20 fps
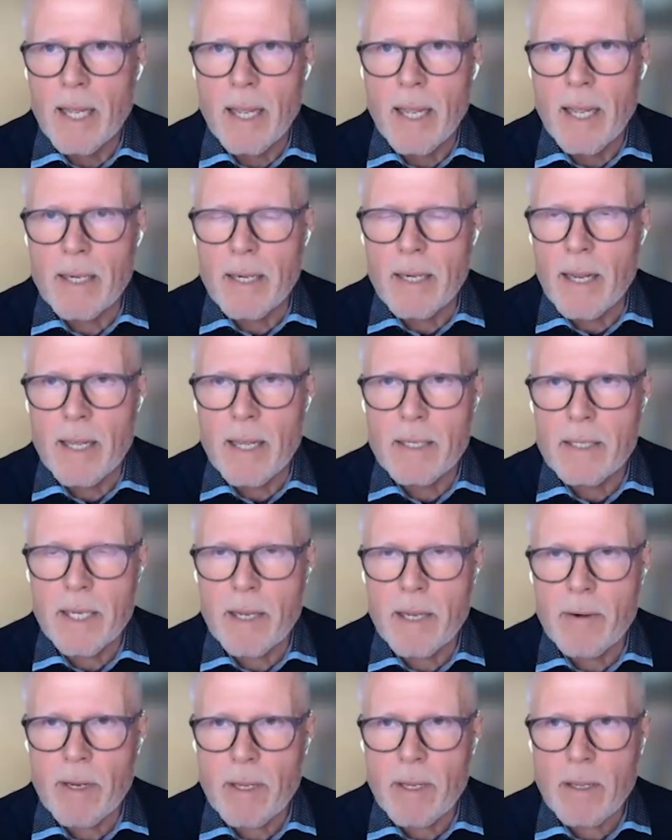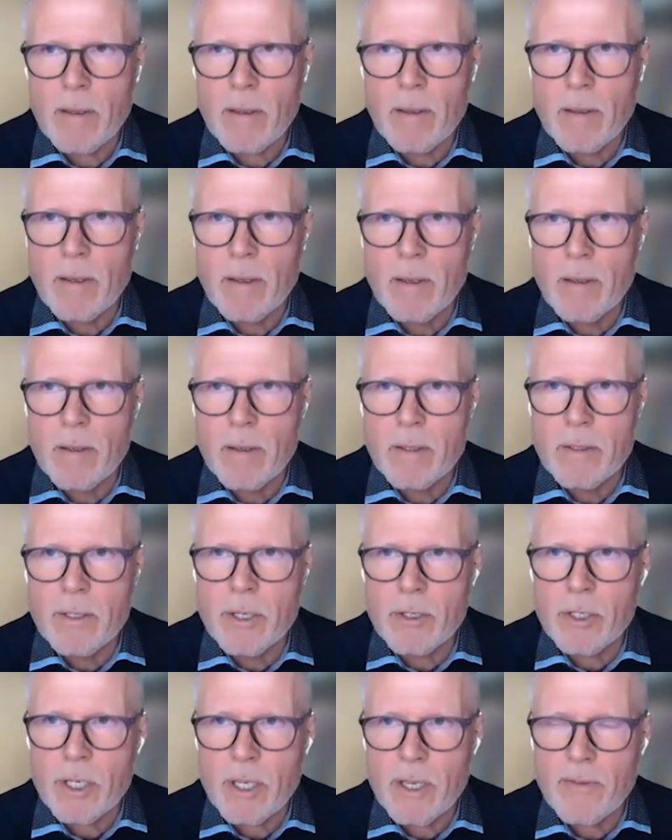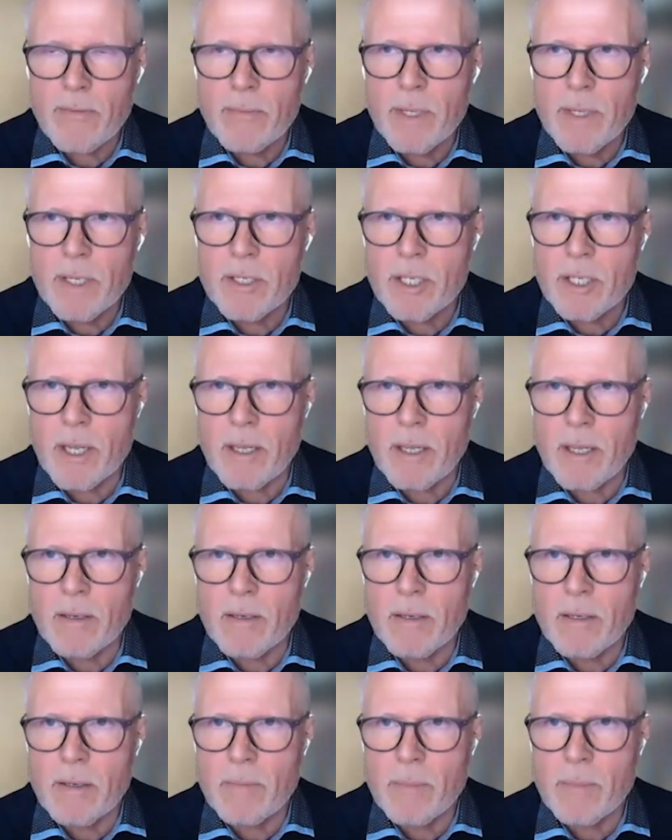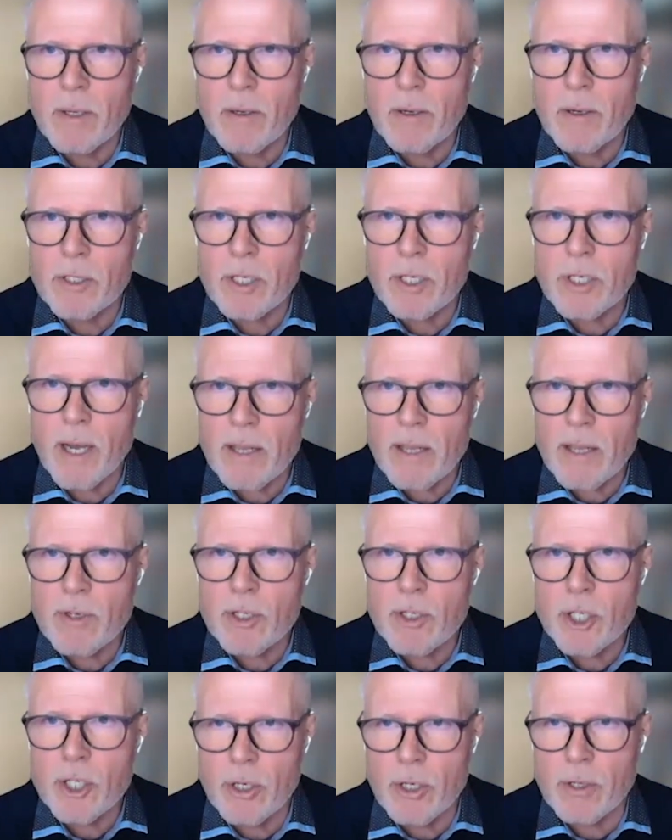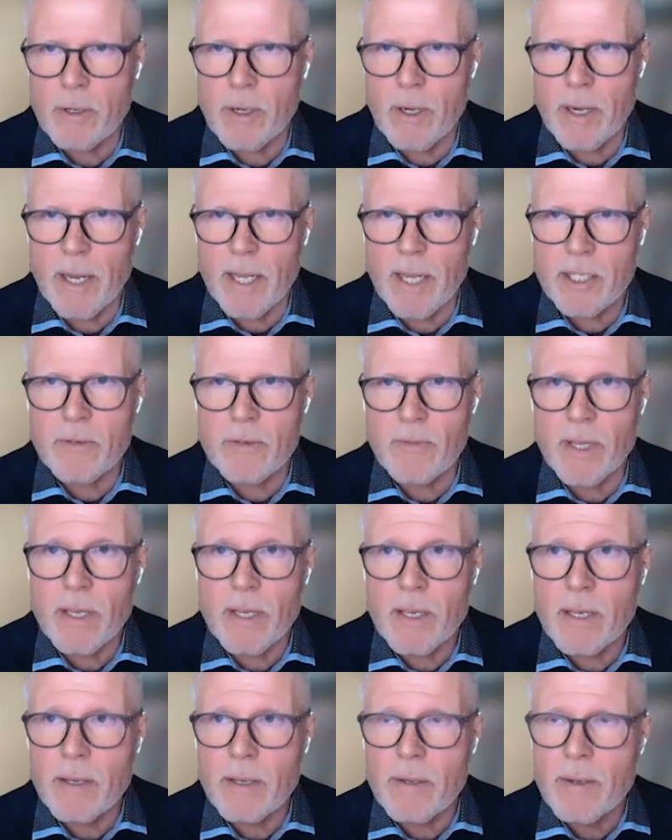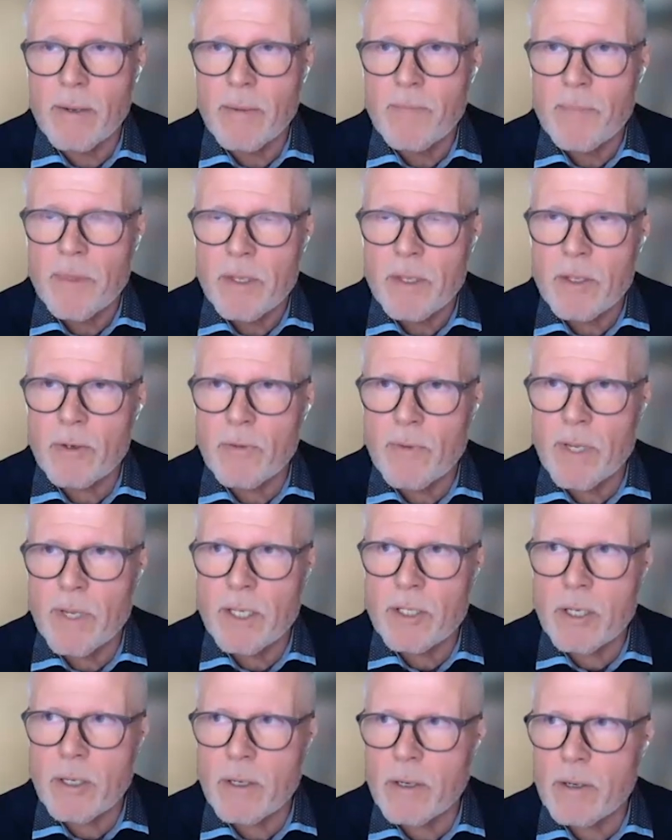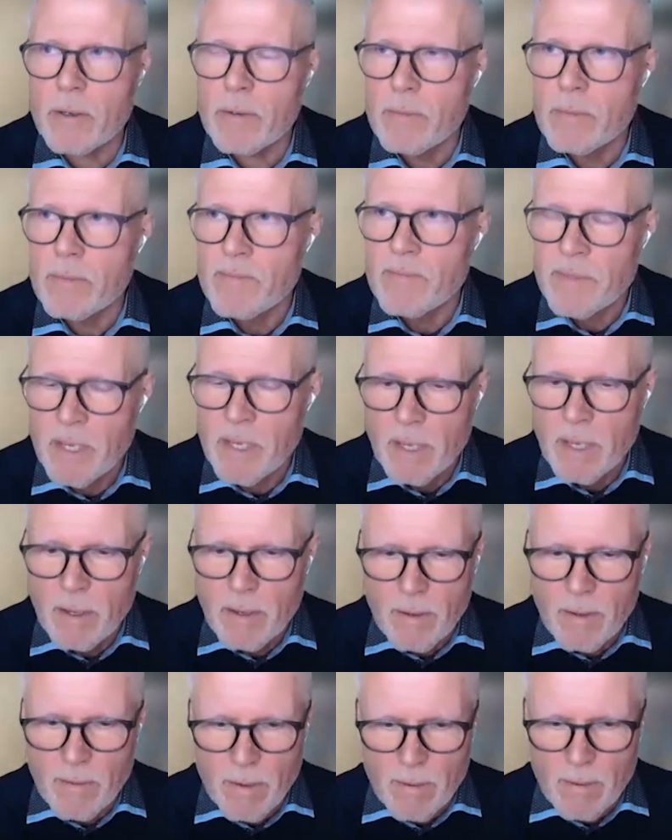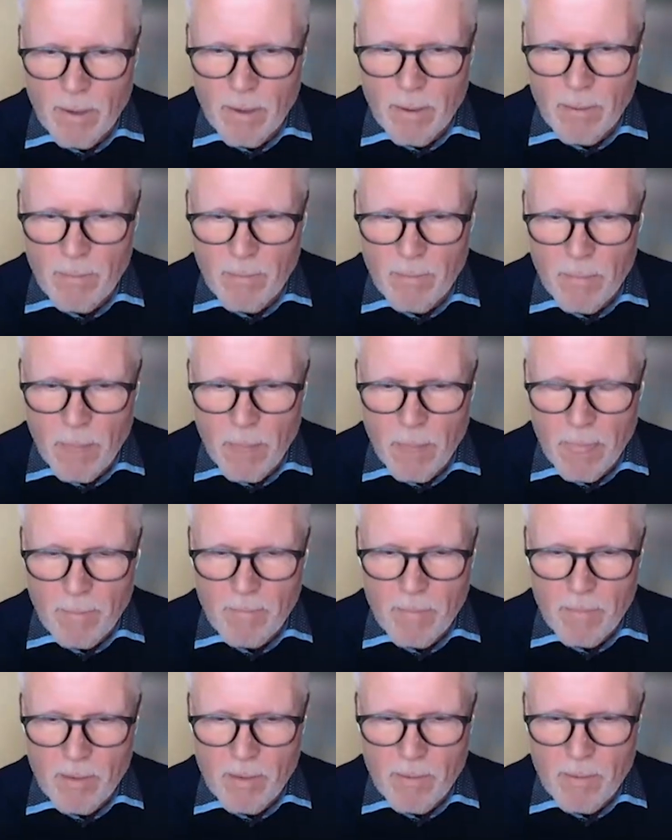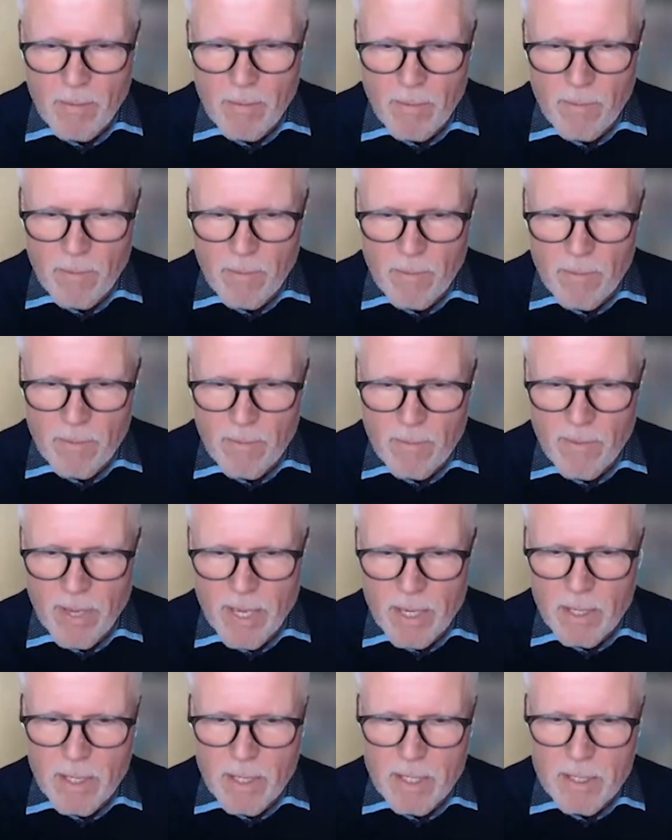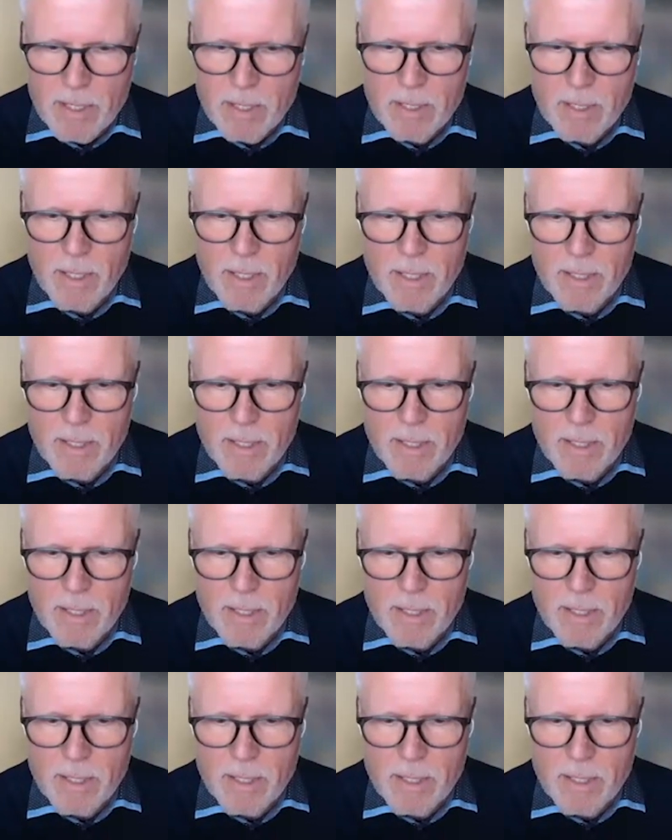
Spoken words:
And Tarek, just give me a second, because I was shocked last week, 2 weeks ago, when this